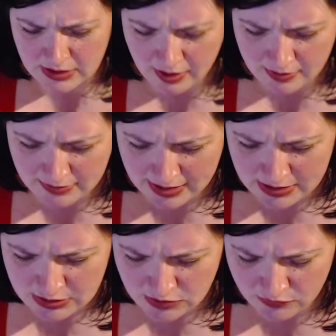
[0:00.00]

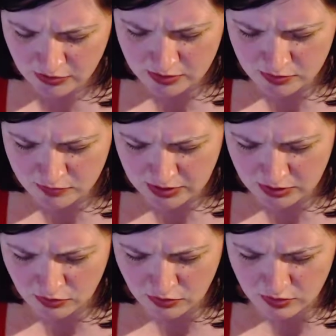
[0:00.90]
Unlashed Volume and
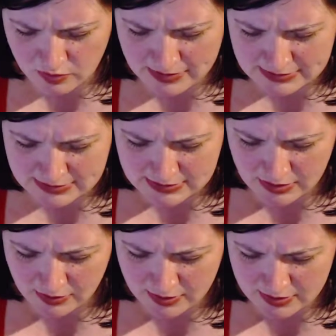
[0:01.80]
Curl
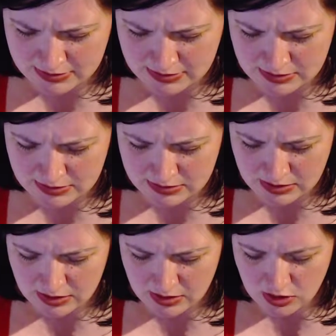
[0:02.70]
Mascara. This is
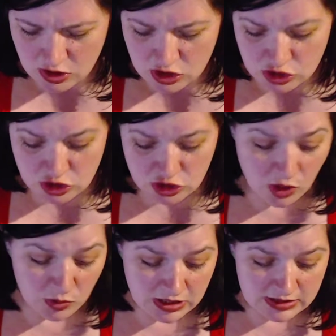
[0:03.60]

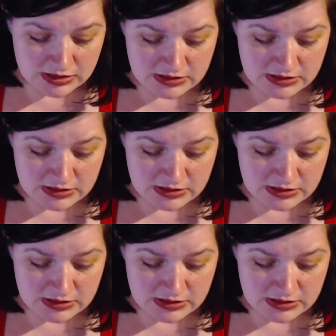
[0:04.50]
Chola's